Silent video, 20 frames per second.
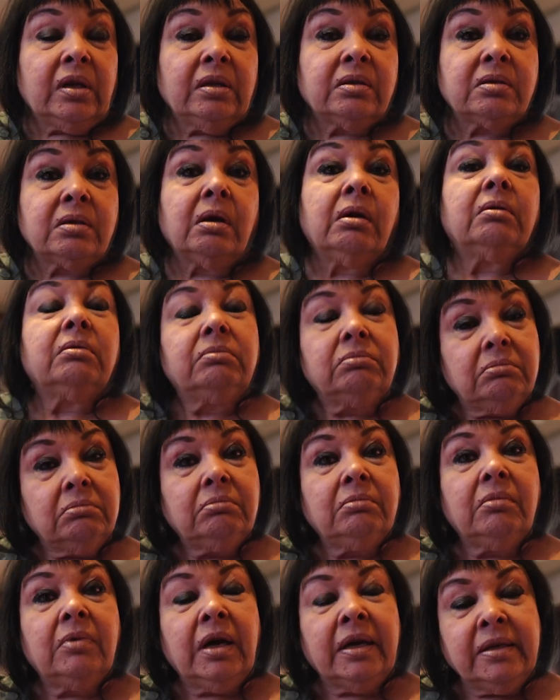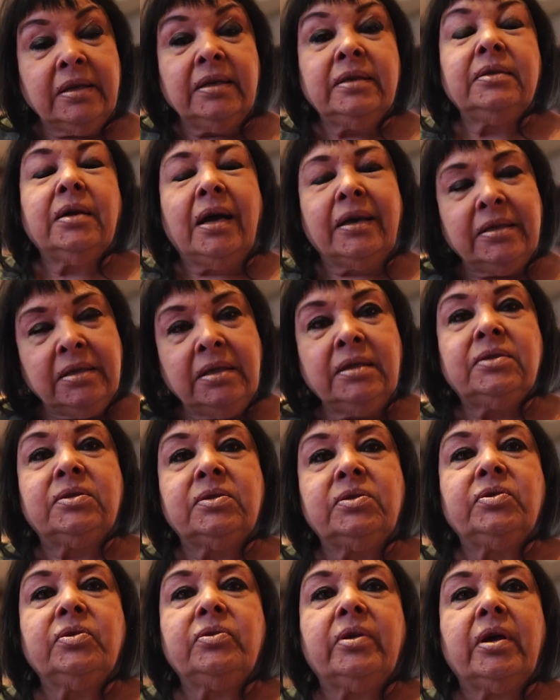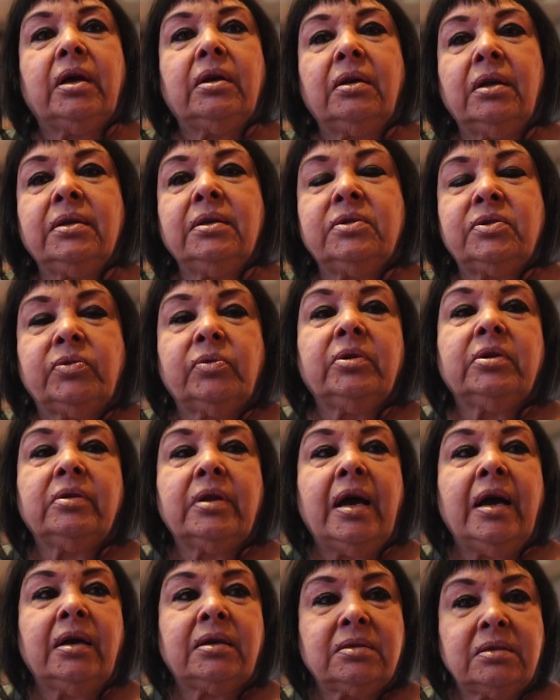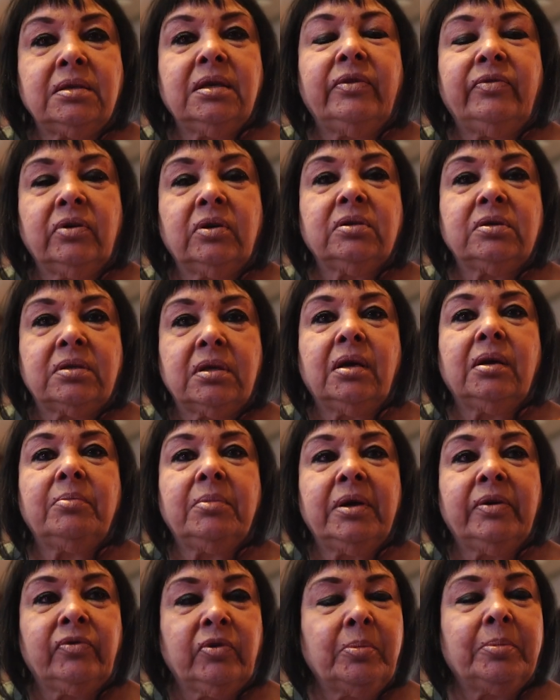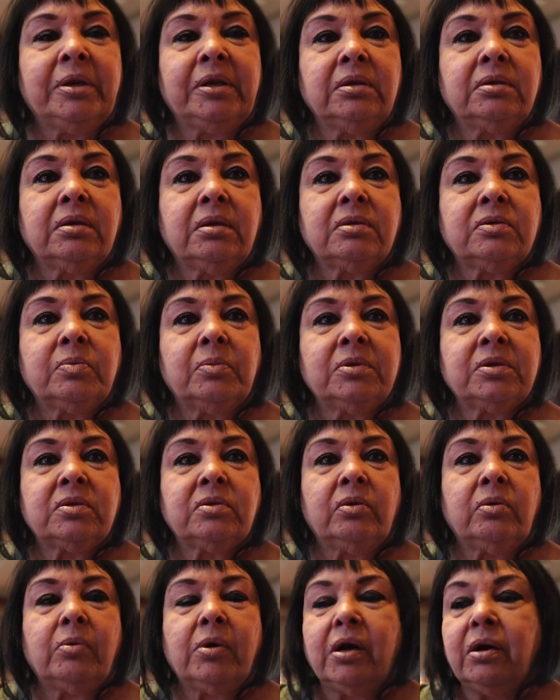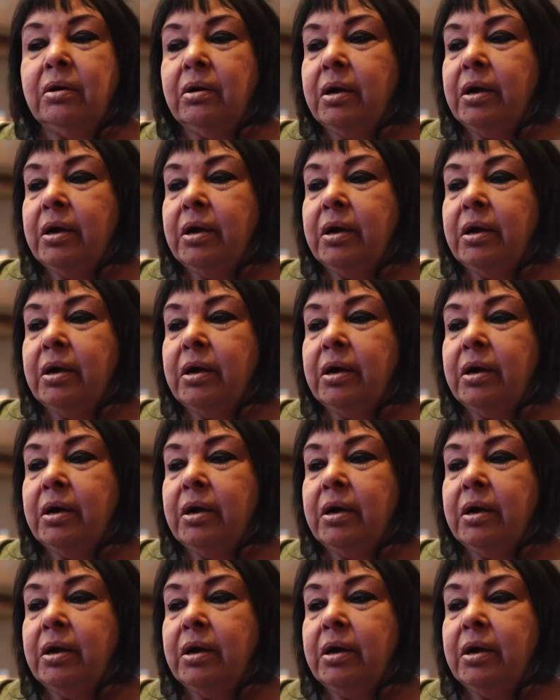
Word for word: So I need I need to do that. I need to relax and have a good time. Everybody does once in a while.